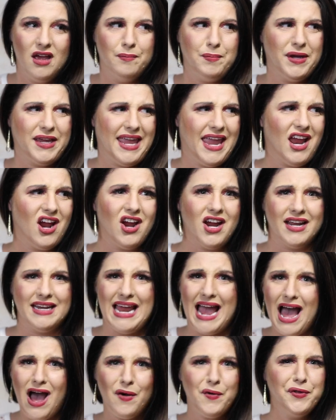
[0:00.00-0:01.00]
But Karen,
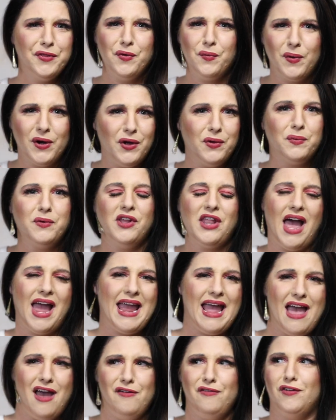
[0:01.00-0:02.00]
how in the world will
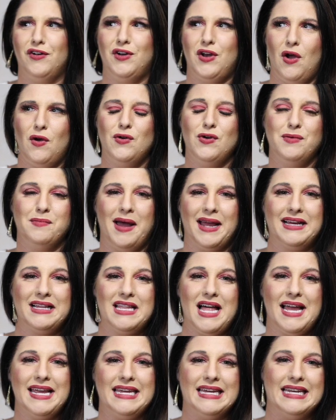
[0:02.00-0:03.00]
I ever know who my
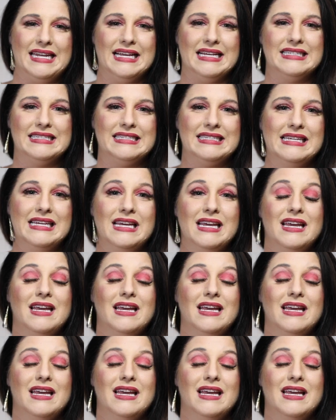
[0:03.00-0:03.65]
client is?